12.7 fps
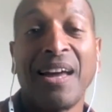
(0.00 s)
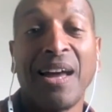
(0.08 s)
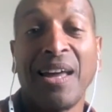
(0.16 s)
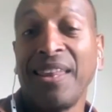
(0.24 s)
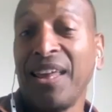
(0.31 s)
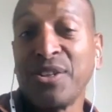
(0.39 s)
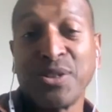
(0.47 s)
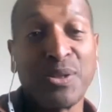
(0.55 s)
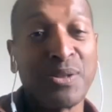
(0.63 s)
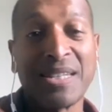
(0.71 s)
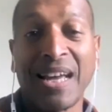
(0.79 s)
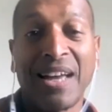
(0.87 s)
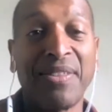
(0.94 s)
And as soon
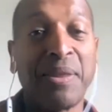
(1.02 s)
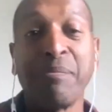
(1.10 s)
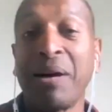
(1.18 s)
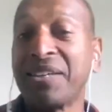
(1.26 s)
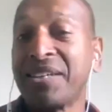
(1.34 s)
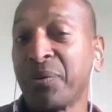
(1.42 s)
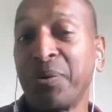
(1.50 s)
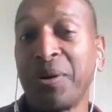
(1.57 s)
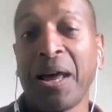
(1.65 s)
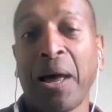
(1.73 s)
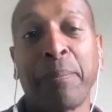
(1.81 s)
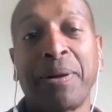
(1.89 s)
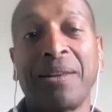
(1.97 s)
as that, the magic would
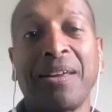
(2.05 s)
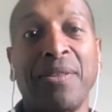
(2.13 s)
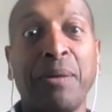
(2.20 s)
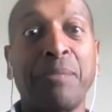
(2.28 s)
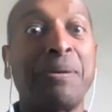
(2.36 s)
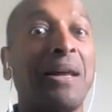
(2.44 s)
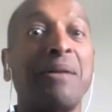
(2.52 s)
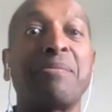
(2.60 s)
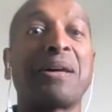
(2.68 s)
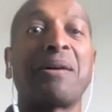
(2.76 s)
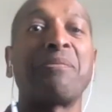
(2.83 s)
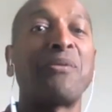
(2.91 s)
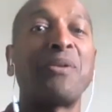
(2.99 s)
happen, and they'd be like,
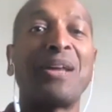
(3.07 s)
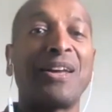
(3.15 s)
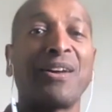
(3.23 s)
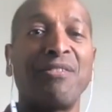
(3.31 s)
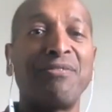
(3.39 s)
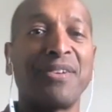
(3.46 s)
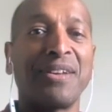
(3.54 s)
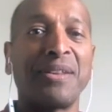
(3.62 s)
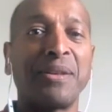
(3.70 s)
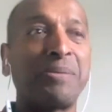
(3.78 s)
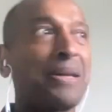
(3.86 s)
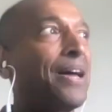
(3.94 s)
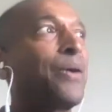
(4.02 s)
become really confident. They'd
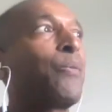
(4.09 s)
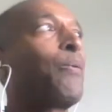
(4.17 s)
be like,